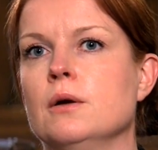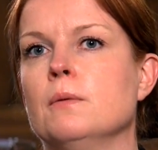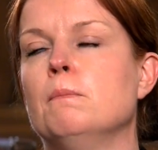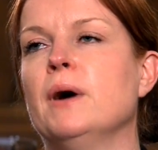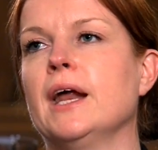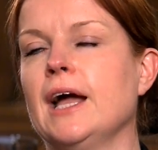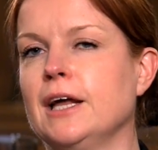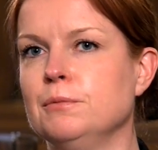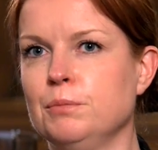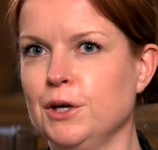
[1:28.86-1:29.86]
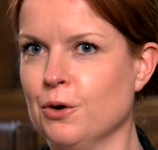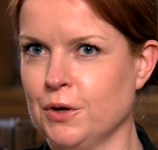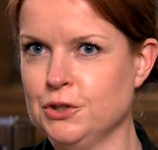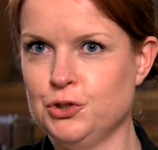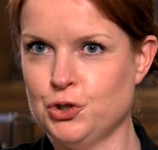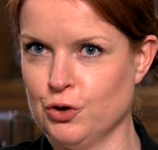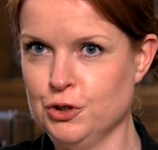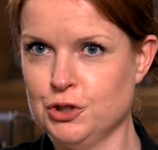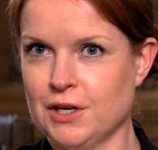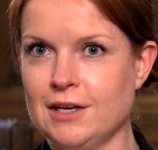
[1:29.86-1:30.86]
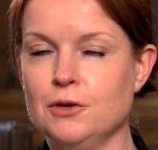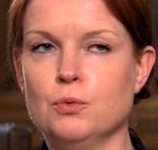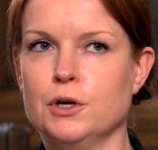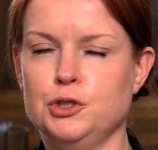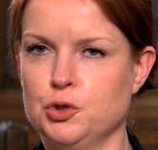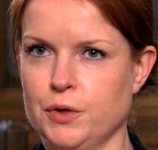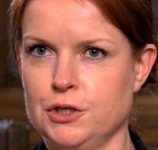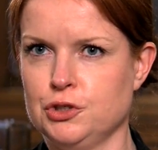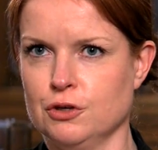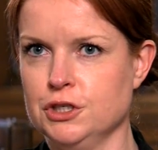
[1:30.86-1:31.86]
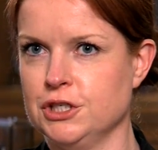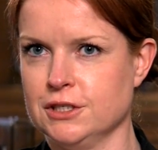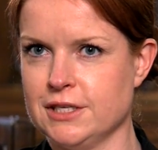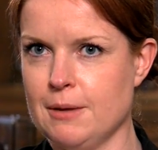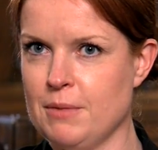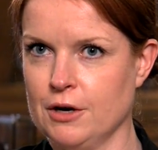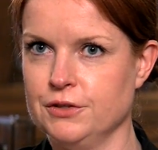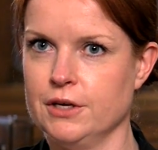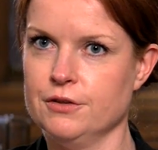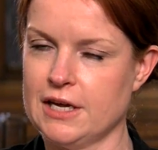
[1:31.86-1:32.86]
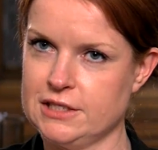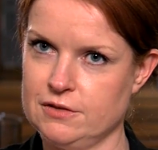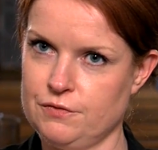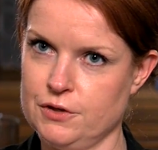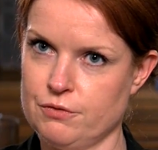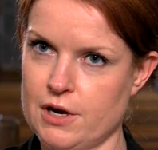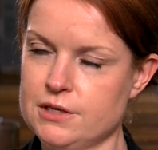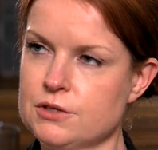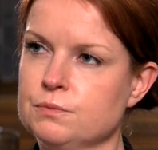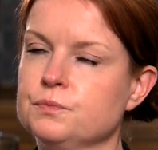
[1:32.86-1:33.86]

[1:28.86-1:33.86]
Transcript: But I hadn't been going to church and I didn't want to join a church just to get married there. That didn't feel right.